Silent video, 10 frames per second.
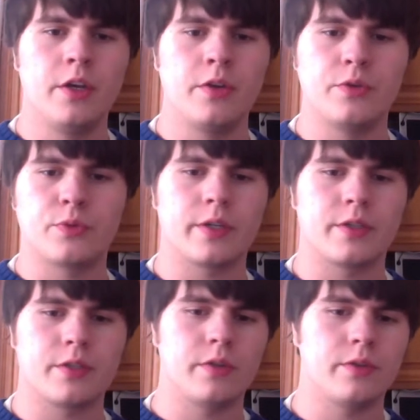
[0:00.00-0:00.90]
use
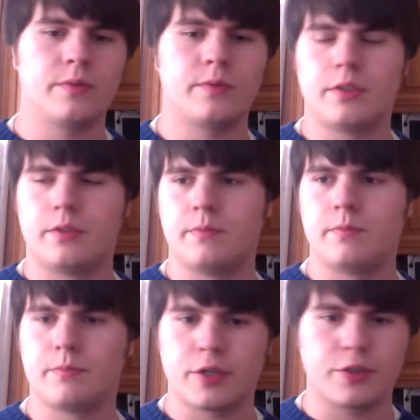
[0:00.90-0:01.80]
redstone
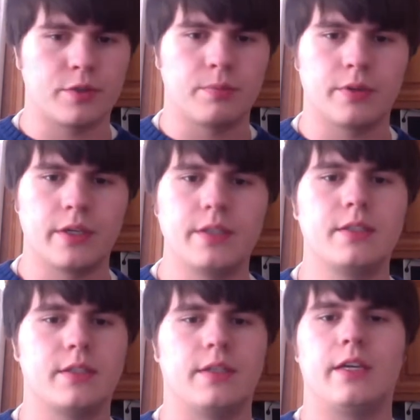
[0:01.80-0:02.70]
and pressure
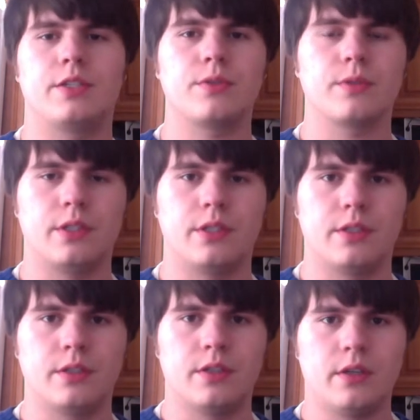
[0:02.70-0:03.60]
plates and actually